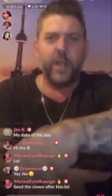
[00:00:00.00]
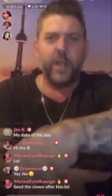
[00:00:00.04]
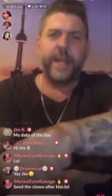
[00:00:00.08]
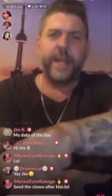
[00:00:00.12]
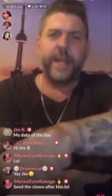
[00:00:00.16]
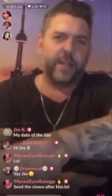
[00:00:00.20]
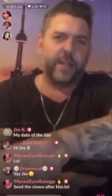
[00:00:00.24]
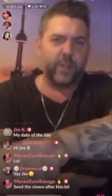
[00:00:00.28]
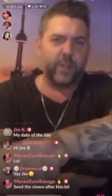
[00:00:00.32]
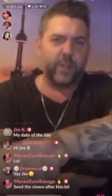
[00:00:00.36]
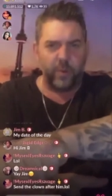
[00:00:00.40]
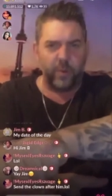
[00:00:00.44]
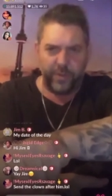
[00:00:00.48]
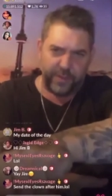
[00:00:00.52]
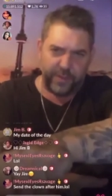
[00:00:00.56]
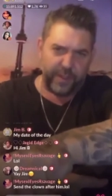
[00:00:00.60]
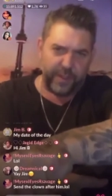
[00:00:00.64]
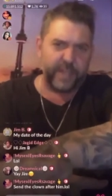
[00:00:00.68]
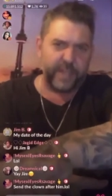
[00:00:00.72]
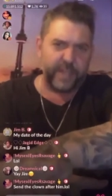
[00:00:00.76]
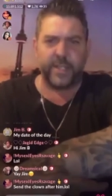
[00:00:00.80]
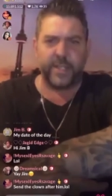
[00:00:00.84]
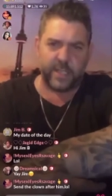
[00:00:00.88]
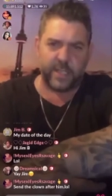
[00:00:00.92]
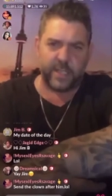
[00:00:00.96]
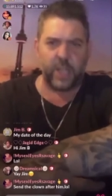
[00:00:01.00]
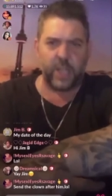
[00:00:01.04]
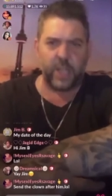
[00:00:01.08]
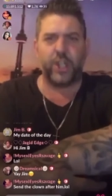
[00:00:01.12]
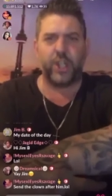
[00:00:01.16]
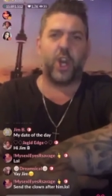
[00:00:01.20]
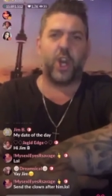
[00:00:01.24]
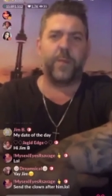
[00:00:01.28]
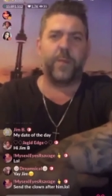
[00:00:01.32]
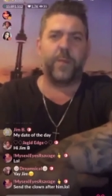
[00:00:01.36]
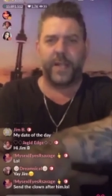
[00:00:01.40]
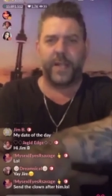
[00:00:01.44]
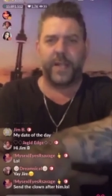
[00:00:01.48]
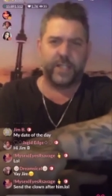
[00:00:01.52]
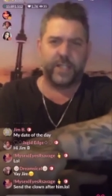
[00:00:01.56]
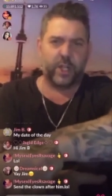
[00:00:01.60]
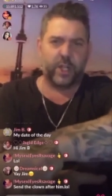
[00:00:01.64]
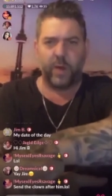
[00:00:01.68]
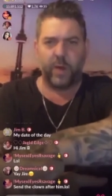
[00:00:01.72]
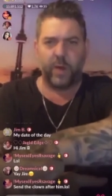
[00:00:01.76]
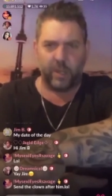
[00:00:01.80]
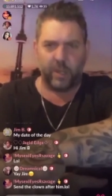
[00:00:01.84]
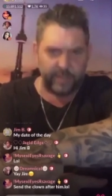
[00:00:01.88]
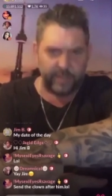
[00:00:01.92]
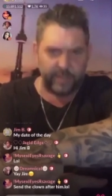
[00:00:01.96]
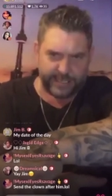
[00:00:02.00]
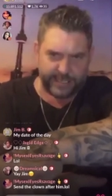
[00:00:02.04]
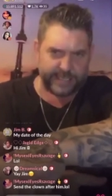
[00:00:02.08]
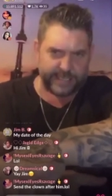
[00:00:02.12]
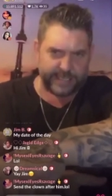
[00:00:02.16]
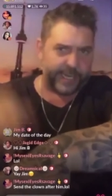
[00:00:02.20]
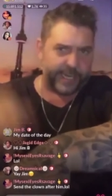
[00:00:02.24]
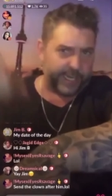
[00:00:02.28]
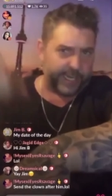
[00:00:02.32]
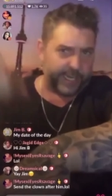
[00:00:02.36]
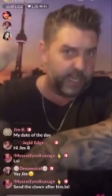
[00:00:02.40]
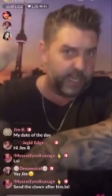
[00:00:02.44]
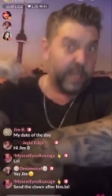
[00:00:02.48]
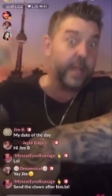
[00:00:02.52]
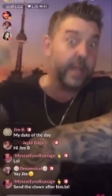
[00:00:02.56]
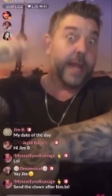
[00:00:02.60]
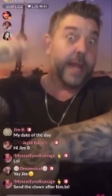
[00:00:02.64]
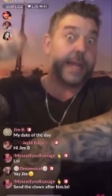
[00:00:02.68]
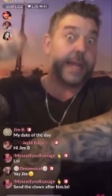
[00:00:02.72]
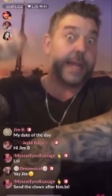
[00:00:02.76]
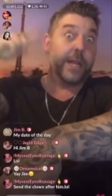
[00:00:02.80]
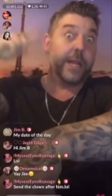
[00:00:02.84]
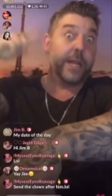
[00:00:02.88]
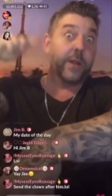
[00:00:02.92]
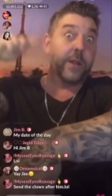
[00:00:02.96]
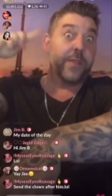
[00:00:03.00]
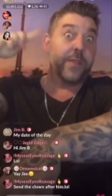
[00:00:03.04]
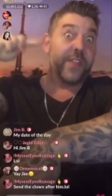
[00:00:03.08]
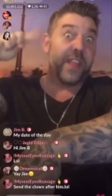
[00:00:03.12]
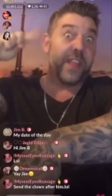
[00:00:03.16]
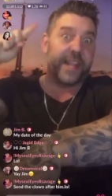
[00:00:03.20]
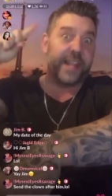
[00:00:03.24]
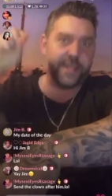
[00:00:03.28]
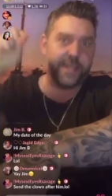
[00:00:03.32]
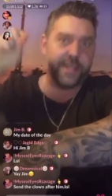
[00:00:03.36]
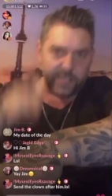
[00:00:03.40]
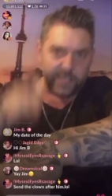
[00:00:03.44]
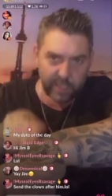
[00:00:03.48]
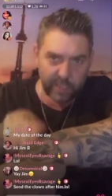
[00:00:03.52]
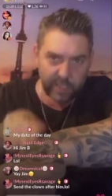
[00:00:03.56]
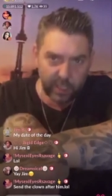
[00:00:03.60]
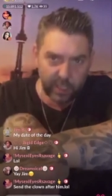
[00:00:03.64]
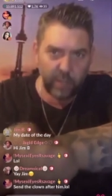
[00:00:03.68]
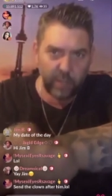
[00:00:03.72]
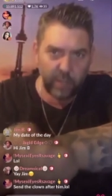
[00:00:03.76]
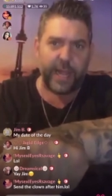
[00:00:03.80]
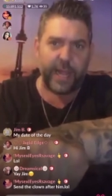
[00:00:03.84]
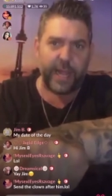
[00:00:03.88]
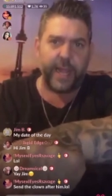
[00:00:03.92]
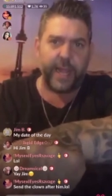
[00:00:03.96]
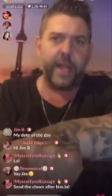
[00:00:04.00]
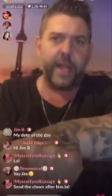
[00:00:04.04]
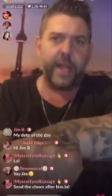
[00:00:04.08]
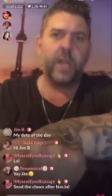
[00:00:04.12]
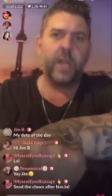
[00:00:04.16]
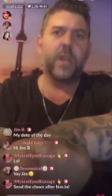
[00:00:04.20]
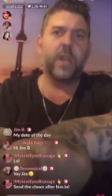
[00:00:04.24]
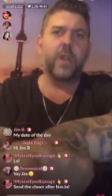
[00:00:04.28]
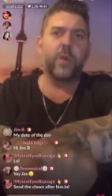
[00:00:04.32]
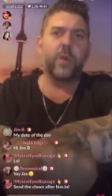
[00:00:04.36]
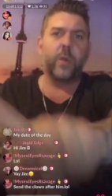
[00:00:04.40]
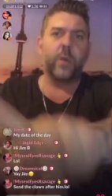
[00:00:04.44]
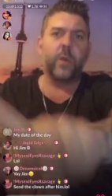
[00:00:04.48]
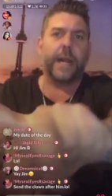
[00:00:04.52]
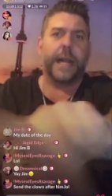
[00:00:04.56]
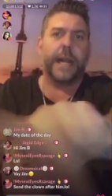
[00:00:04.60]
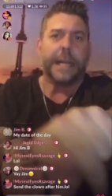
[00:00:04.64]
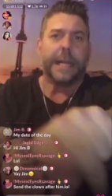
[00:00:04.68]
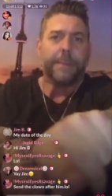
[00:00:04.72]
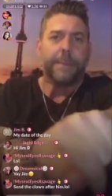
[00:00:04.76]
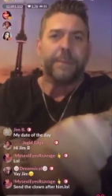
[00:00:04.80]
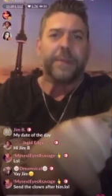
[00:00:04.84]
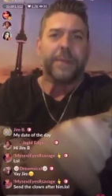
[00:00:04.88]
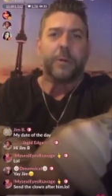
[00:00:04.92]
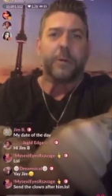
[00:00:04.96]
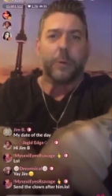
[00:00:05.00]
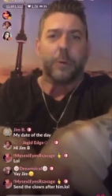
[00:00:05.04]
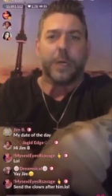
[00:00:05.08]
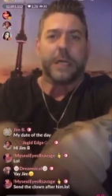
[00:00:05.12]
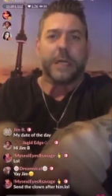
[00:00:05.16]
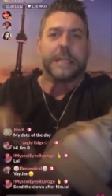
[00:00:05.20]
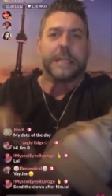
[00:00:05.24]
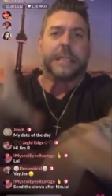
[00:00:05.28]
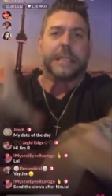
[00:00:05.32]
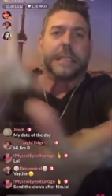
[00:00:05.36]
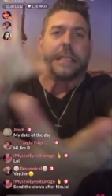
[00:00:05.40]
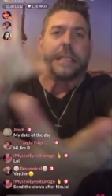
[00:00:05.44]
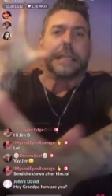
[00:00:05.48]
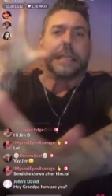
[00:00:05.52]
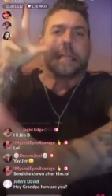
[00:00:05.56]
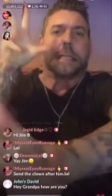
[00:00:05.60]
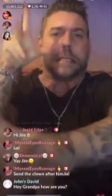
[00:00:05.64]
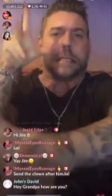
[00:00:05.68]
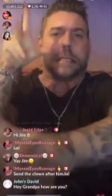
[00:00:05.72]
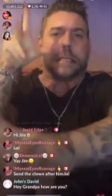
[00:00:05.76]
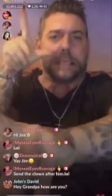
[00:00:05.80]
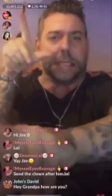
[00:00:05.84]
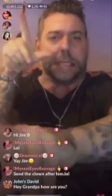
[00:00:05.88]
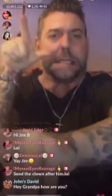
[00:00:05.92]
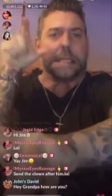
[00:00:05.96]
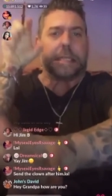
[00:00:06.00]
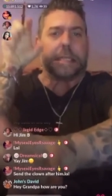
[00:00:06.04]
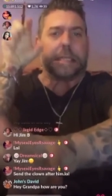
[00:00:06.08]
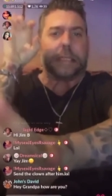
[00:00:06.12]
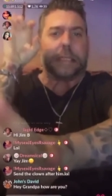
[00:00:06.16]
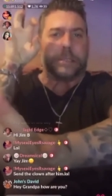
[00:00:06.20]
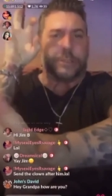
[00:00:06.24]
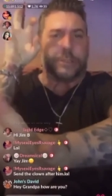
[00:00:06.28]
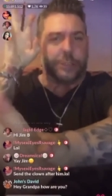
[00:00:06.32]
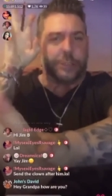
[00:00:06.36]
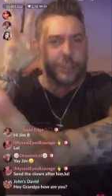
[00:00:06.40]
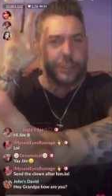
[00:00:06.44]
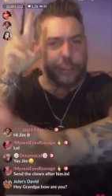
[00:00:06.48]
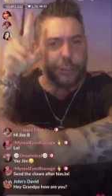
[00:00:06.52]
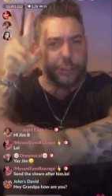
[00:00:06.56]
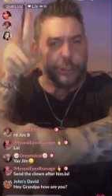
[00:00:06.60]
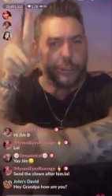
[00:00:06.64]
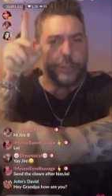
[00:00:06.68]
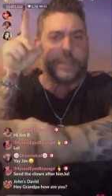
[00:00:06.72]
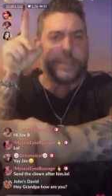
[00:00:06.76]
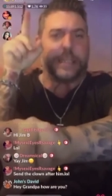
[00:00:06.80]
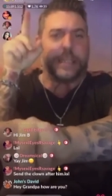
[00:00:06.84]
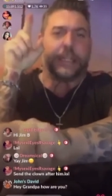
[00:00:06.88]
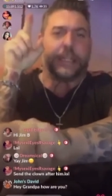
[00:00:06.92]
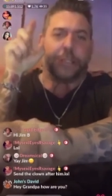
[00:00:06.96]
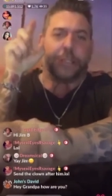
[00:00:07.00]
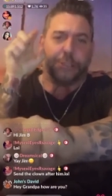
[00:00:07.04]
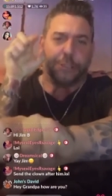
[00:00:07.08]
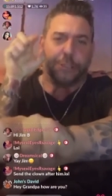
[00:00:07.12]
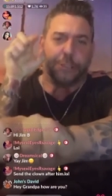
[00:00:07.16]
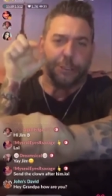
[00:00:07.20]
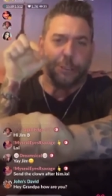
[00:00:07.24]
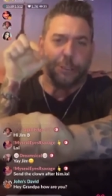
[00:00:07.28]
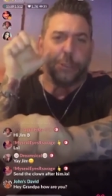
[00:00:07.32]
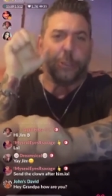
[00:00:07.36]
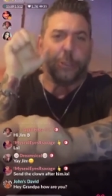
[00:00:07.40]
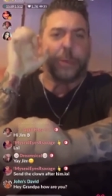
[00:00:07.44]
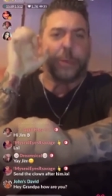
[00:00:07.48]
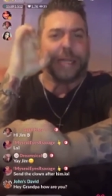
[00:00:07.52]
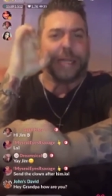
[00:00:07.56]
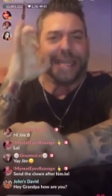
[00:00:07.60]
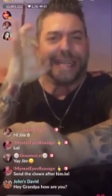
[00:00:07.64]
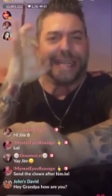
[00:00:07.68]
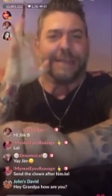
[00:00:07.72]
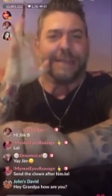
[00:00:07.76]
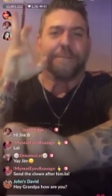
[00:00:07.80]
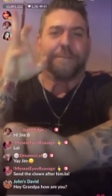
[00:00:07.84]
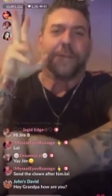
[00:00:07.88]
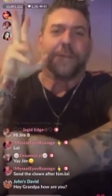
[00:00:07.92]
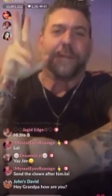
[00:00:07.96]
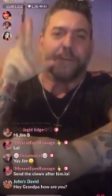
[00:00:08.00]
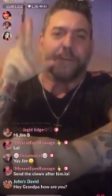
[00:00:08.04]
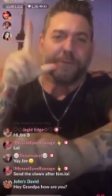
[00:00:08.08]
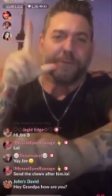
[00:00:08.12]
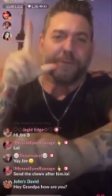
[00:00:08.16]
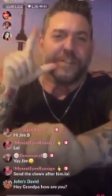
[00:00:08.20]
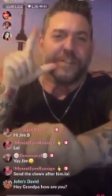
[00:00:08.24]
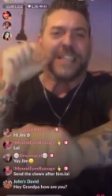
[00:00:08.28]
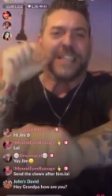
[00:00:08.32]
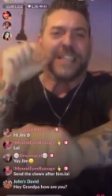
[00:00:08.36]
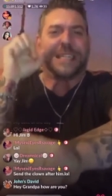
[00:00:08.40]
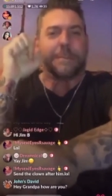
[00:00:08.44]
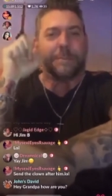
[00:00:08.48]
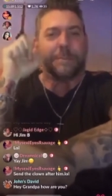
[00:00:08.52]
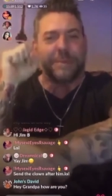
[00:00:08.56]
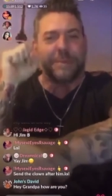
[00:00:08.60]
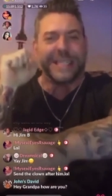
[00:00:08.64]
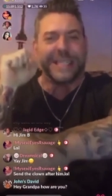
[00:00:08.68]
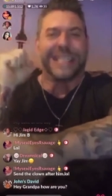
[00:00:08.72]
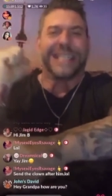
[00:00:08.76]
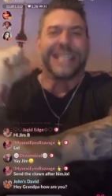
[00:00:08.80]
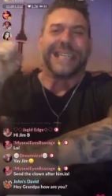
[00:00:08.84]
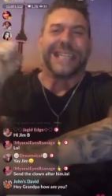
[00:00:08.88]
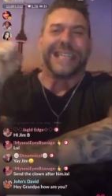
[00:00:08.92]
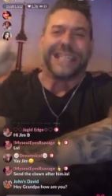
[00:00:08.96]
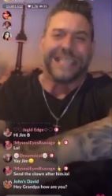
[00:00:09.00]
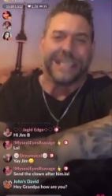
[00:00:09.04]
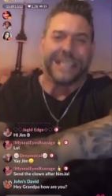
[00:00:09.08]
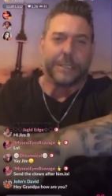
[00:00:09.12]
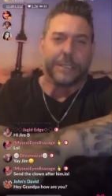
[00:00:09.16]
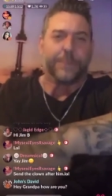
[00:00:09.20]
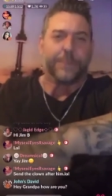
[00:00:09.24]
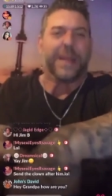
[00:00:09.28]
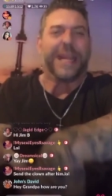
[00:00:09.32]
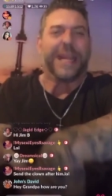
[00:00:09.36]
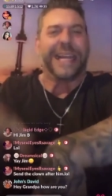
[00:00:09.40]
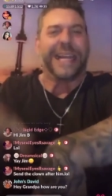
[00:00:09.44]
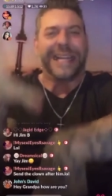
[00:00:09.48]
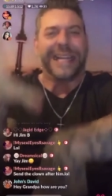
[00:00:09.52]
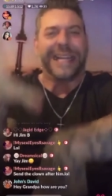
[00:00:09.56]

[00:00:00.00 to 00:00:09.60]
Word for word: Yeah, don't think that Slush isn't around listening and hearing things. Okay? What happened was is I heard that you gave a black carpet and